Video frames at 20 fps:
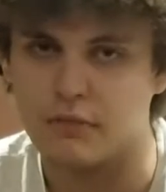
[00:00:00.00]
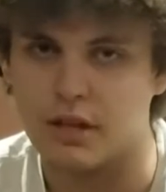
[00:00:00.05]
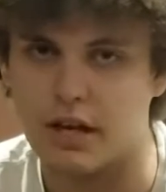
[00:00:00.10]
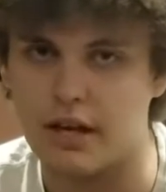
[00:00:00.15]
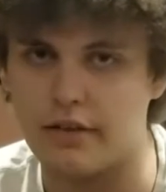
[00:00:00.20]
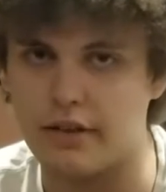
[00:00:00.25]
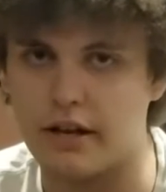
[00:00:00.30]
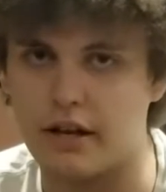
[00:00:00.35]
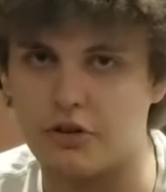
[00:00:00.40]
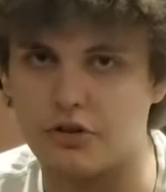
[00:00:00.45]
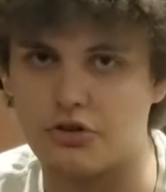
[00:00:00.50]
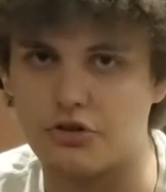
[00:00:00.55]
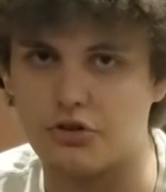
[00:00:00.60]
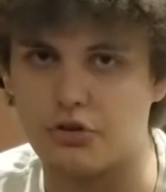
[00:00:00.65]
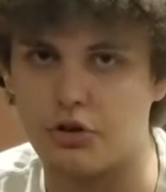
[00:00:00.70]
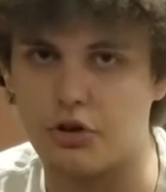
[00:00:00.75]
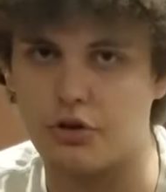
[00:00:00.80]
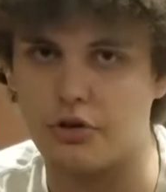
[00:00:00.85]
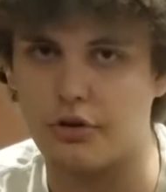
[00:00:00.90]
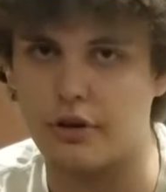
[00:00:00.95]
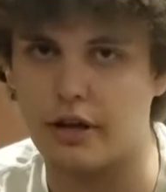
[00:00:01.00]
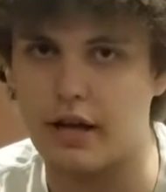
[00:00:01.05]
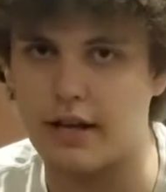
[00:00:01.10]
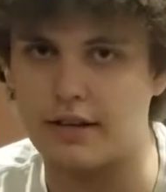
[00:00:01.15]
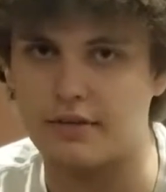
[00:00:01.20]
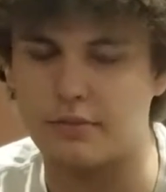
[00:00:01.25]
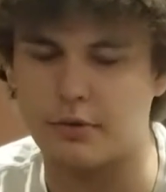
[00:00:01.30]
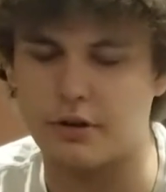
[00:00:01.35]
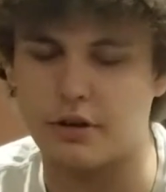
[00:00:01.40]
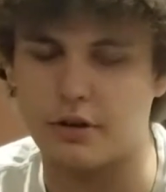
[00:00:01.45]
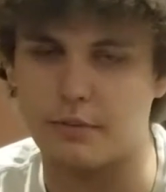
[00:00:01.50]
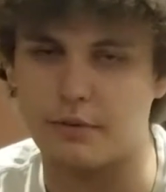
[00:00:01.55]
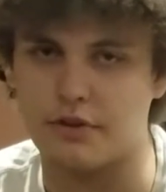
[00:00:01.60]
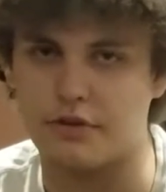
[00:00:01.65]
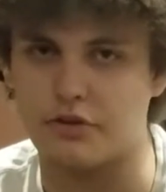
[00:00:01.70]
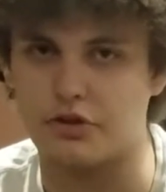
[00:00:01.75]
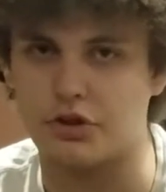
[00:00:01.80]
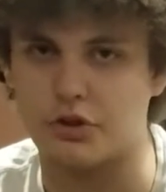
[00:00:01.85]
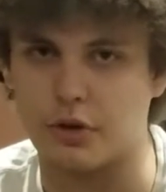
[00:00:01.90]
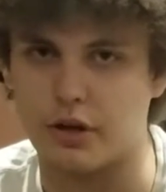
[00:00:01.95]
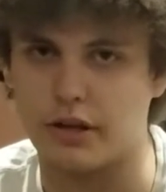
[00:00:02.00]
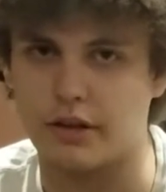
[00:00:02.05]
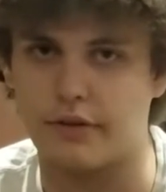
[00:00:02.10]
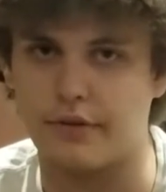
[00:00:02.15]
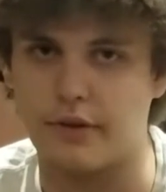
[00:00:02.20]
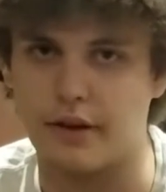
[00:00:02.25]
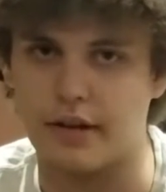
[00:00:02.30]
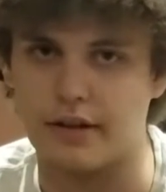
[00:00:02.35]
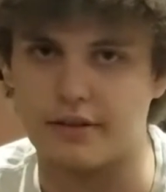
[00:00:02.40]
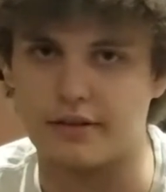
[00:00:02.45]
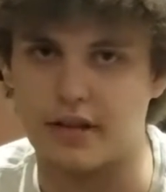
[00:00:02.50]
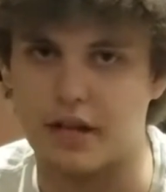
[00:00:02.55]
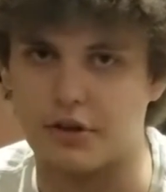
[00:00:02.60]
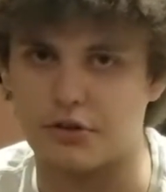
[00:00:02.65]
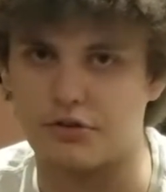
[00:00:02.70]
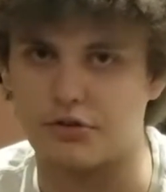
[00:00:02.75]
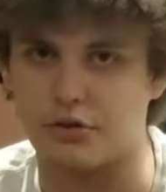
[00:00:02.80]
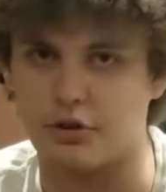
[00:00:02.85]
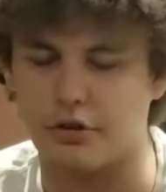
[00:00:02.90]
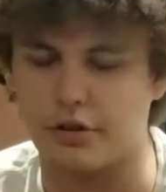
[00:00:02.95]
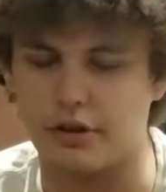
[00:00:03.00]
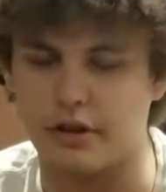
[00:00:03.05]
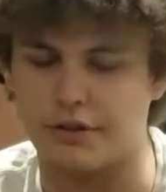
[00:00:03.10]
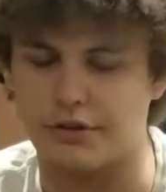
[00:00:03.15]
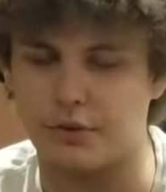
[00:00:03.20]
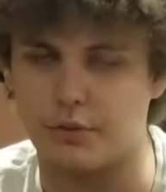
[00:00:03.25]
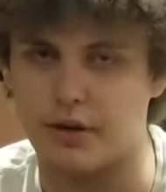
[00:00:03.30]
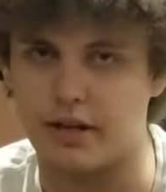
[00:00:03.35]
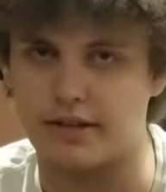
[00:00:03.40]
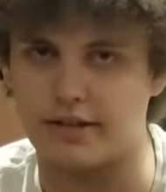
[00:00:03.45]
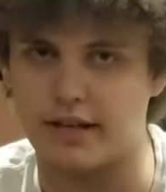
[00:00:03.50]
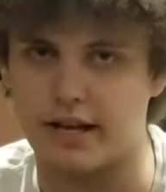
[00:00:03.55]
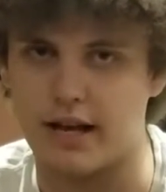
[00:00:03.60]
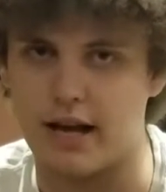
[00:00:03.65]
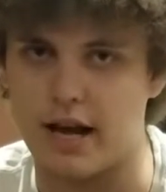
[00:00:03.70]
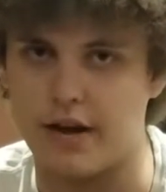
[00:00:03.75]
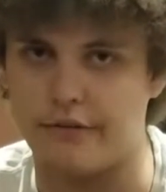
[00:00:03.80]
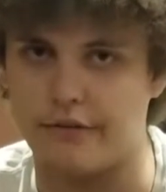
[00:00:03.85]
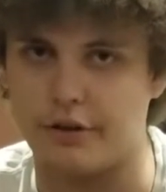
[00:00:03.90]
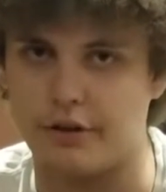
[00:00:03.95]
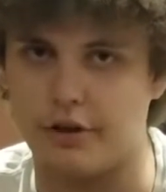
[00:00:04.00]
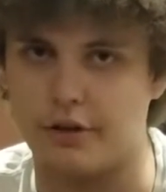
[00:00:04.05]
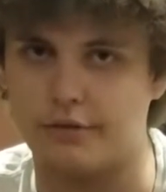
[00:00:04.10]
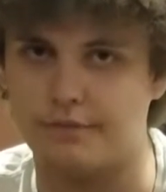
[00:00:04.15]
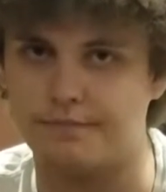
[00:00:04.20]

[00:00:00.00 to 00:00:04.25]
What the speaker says: And then I'll slowly, as we come into the strength phase, I'll slowly let the weights get heavier